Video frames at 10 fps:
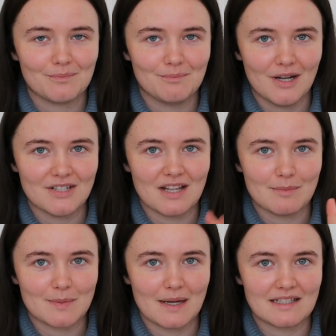merge their
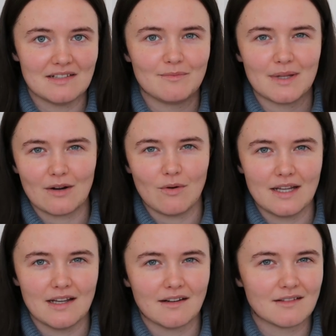perspective, but they're
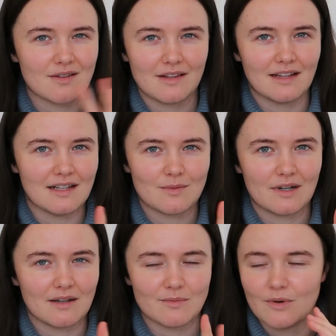quite young, so I think that's
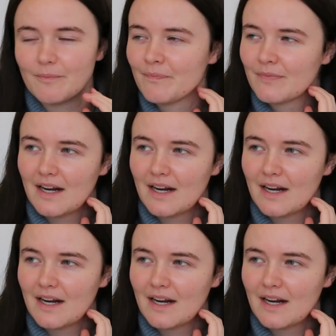where it comes from.